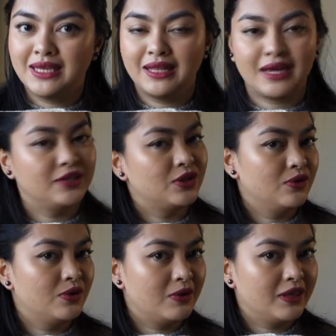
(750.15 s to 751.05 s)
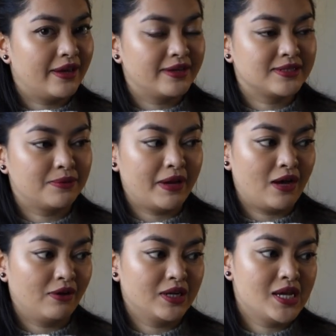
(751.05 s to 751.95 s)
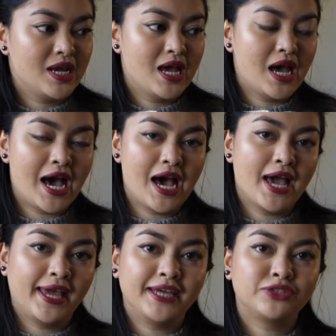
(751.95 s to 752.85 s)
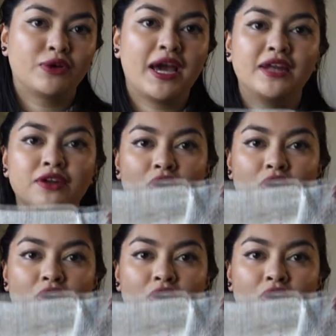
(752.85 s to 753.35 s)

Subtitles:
Like, I don't know what that is about. I tried it